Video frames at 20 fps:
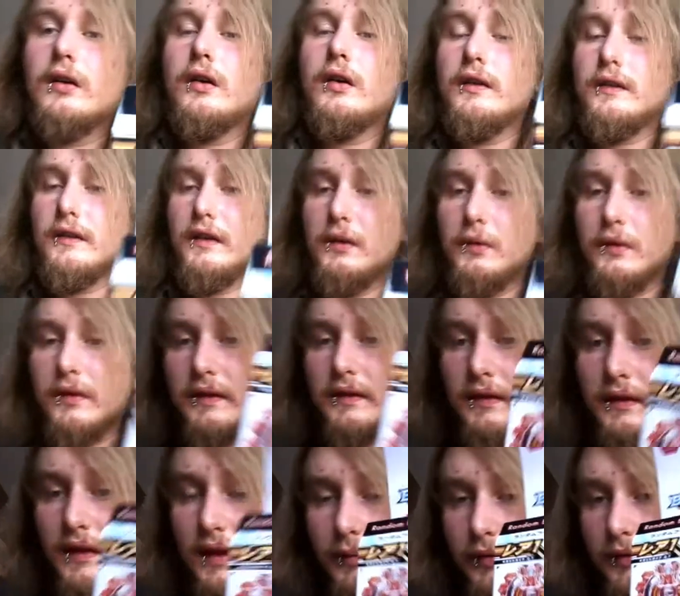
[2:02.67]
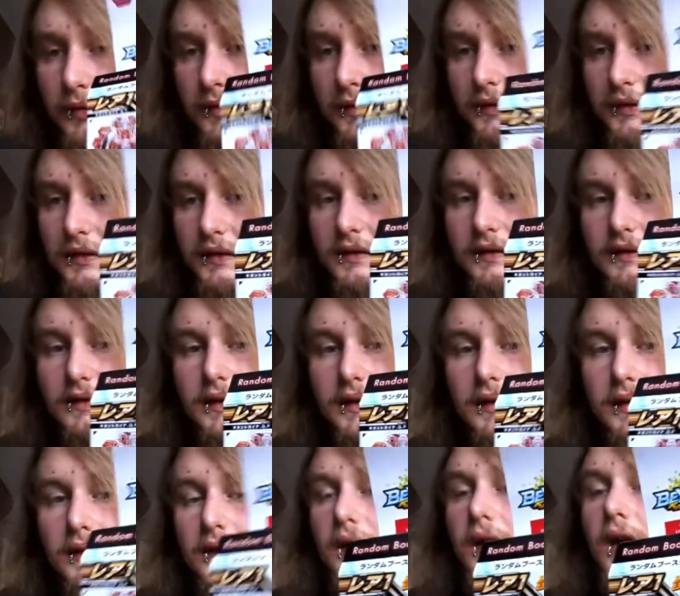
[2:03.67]
I can't tell you what's in there, but this is
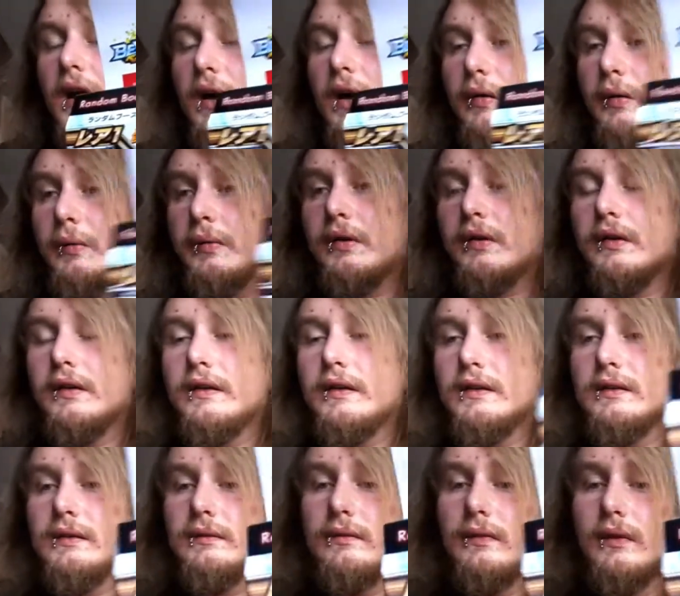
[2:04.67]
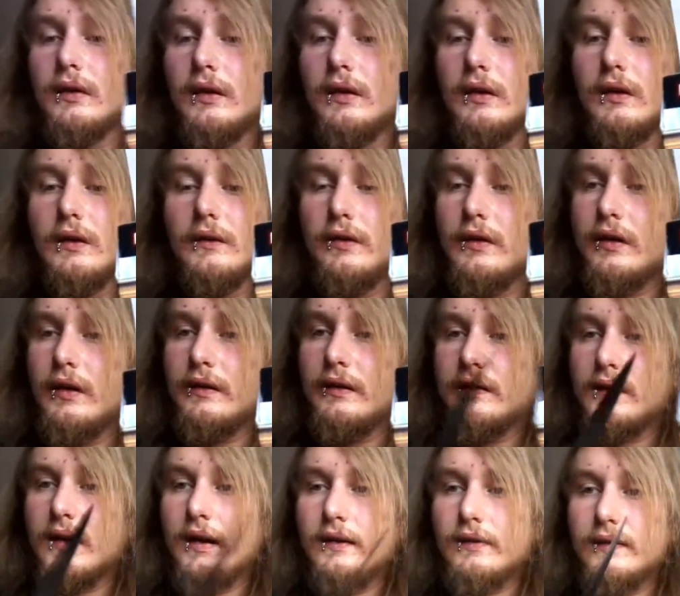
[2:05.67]
it. Remember guys, for your own
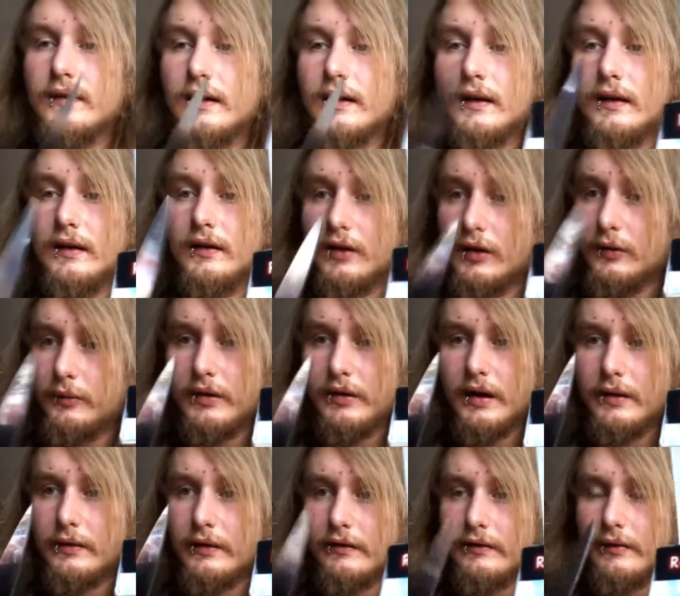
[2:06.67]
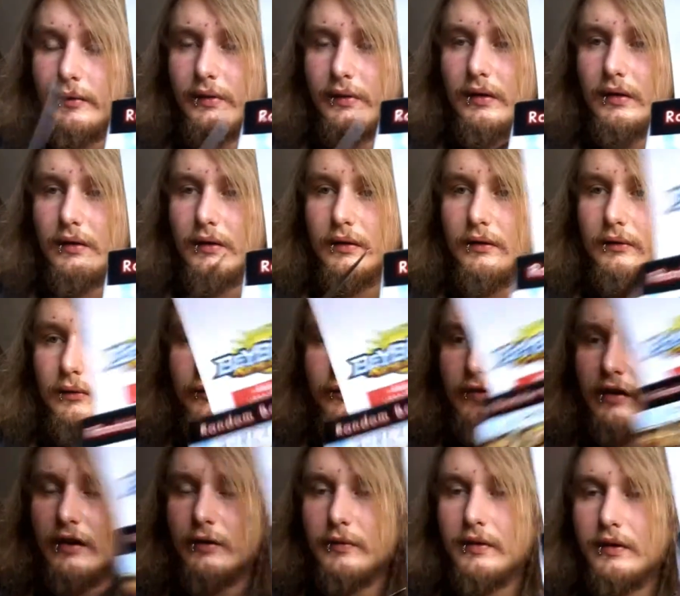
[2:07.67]
safety, don't play around
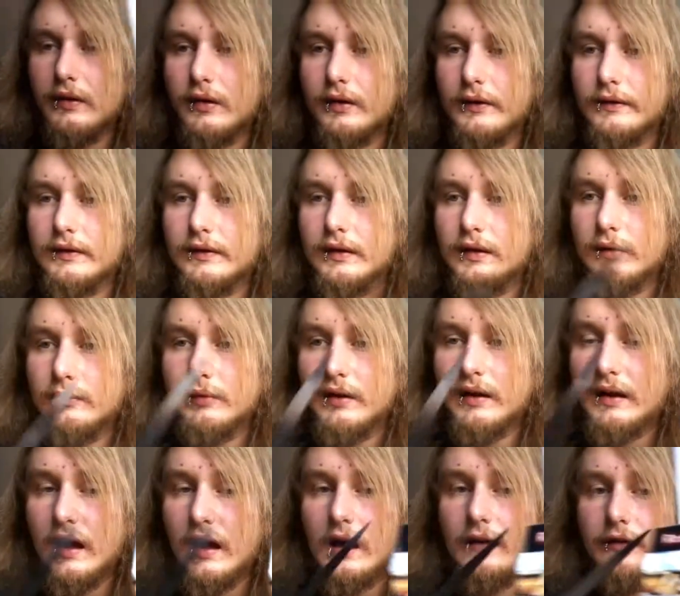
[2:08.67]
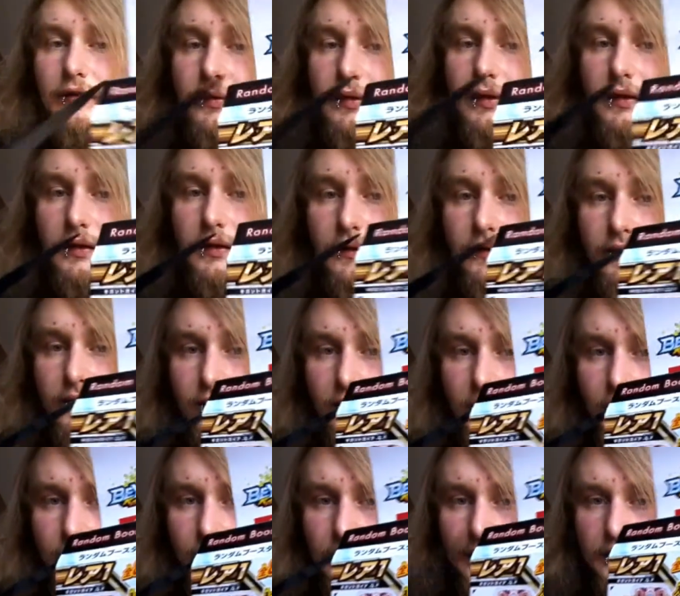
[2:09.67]
with, knives, and be careful with the knives as
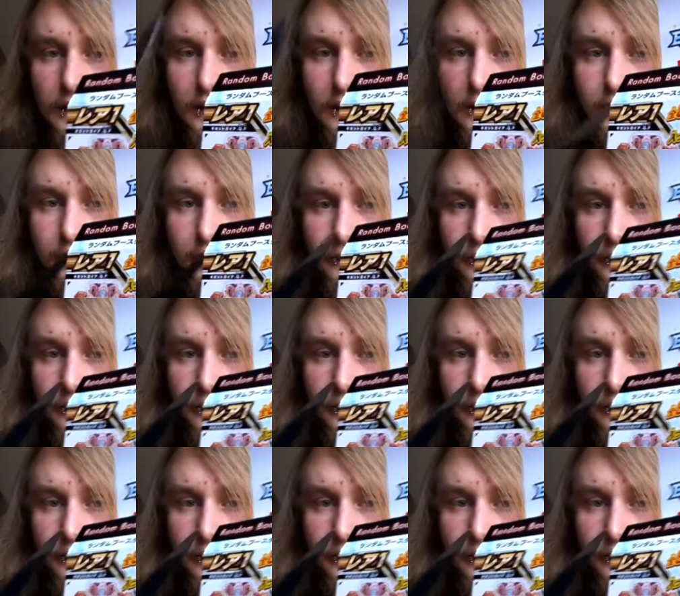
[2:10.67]
well, please